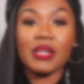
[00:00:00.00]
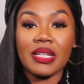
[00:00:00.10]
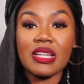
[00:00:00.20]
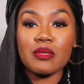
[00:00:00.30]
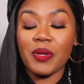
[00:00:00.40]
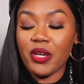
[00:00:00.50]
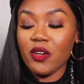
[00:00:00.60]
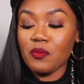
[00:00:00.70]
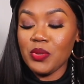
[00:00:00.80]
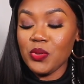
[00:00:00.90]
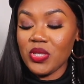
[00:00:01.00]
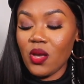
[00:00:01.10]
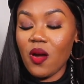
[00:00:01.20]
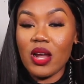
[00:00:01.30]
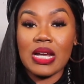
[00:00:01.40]
my next pair of boots
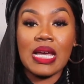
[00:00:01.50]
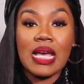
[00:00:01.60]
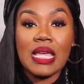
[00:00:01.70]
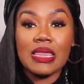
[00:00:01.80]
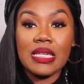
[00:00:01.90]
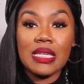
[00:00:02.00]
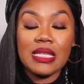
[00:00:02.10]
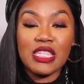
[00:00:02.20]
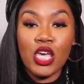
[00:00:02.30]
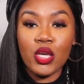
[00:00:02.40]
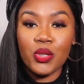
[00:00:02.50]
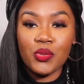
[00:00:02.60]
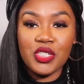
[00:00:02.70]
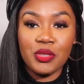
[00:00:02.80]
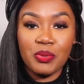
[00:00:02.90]
are these
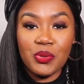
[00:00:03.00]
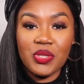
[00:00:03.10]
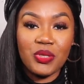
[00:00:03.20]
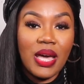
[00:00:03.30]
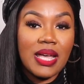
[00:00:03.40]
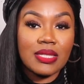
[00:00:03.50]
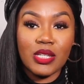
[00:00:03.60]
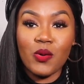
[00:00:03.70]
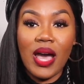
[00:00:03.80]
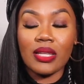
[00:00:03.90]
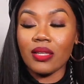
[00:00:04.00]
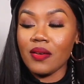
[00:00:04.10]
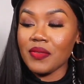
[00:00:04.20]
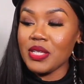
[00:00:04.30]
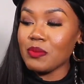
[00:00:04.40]
Gucci boots. You guys know I
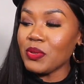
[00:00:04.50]
love these